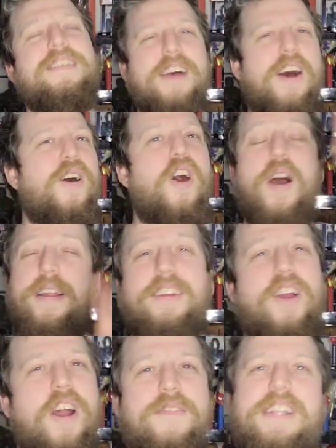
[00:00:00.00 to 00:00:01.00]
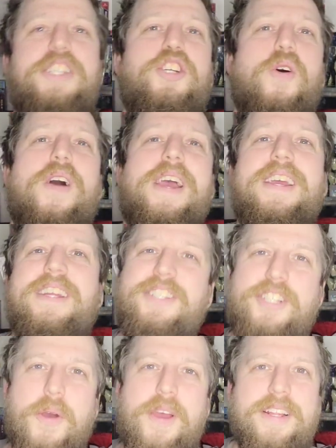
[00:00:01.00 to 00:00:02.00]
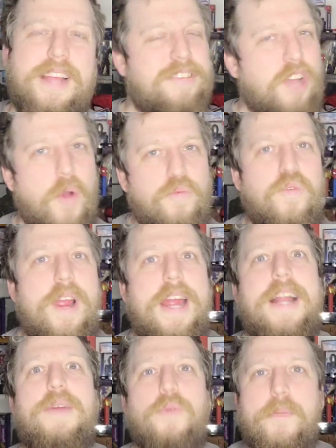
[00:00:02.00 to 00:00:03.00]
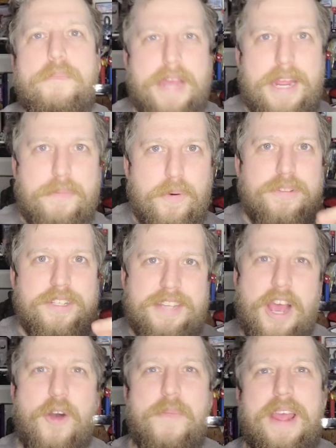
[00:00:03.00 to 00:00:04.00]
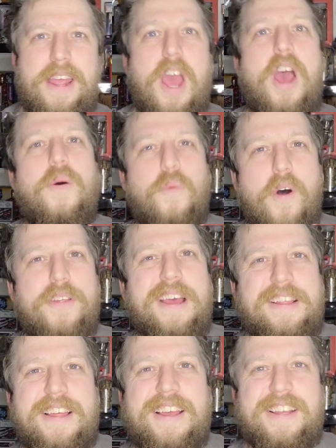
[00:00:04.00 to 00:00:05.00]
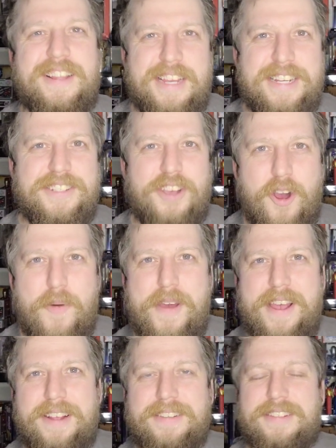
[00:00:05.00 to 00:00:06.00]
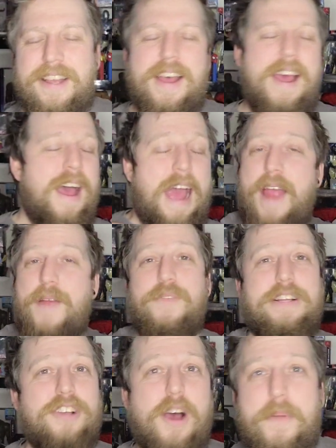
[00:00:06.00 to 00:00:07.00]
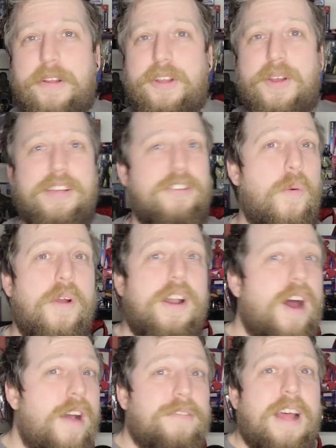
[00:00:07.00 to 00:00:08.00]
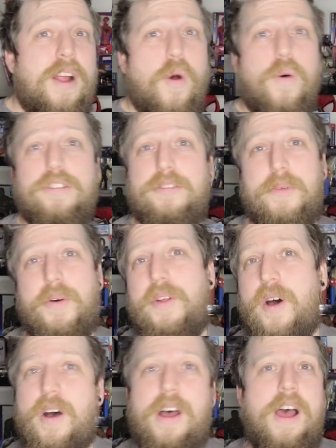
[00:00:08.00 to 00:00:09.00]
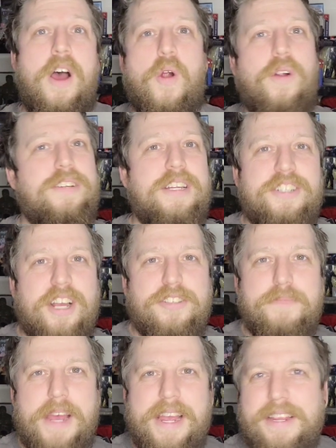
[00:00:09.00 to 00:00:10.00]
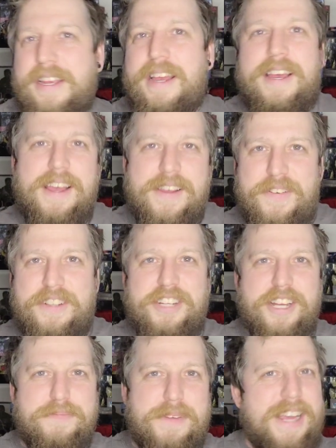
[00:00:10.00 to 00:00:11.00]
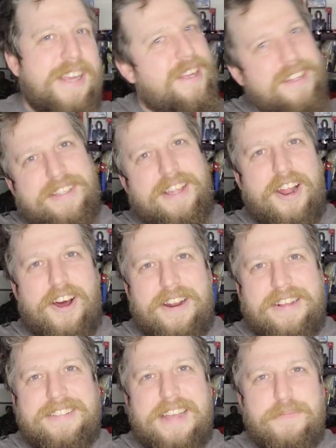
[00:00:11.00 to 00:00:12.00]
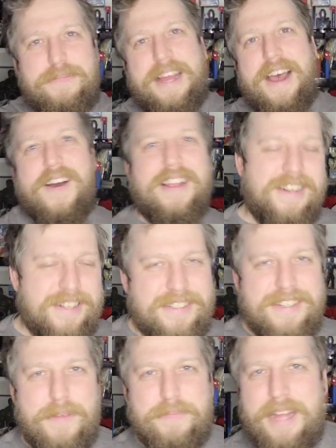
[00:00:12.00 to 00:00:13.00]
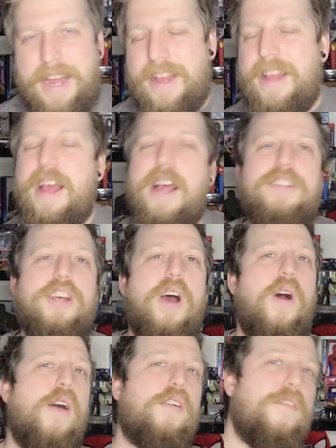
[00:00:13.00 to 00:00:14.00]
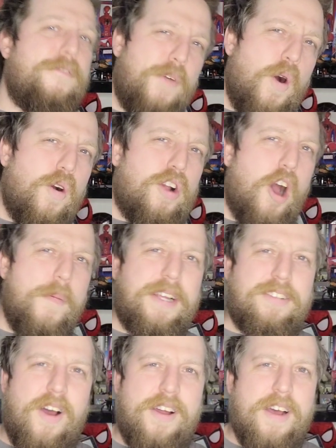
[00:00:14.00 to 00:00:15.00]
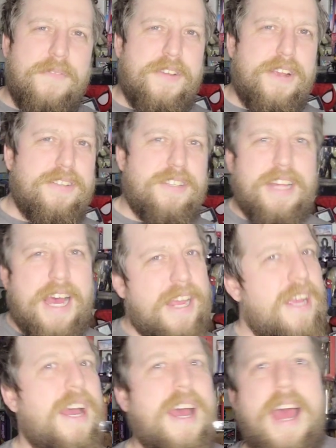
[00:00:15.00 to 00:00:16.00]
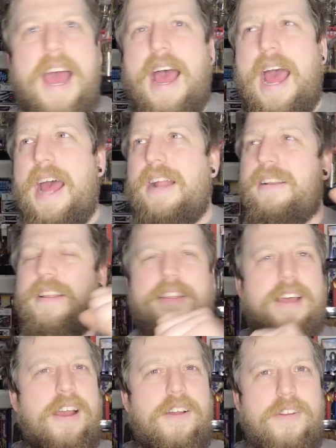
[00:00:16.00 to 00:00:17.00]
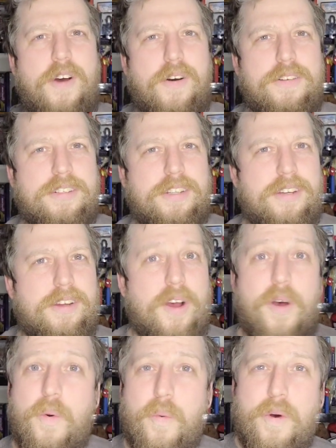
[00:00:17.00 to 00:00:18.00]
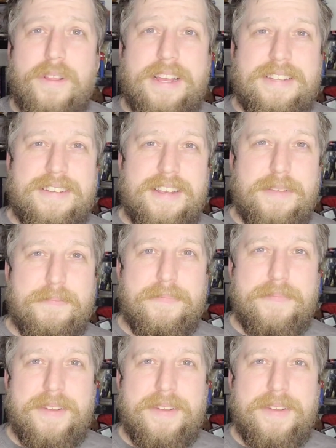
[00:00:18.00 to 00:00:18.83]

So, I kind of enjoy doing this. I really want people to tell me what they think of these comics. Every time I do this, I want to know if they're awesome or not. Or is it just me? If it's just me, then I'll accept that. I can accept that. So I've got four comics lined up for you today, and they are not what they seem.